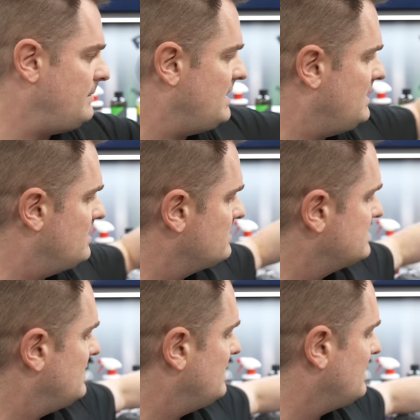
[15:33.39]
many
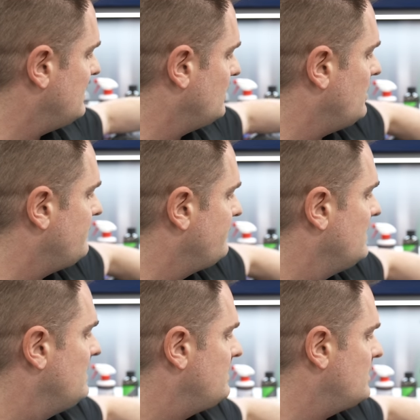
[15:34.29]
years, and I love
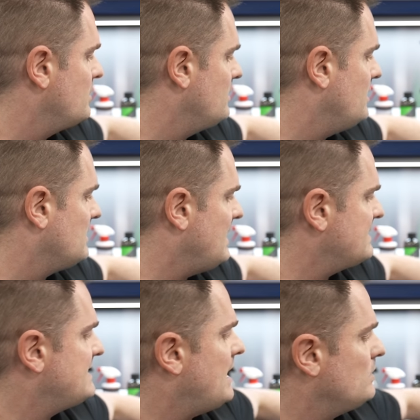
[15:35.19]
their
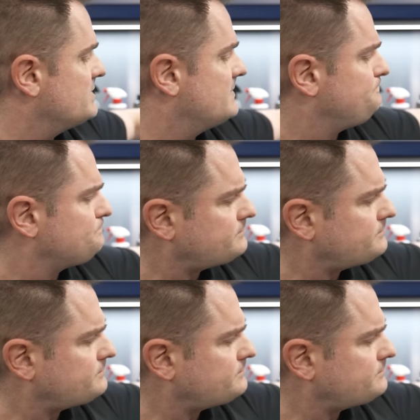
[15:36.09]
glass towels.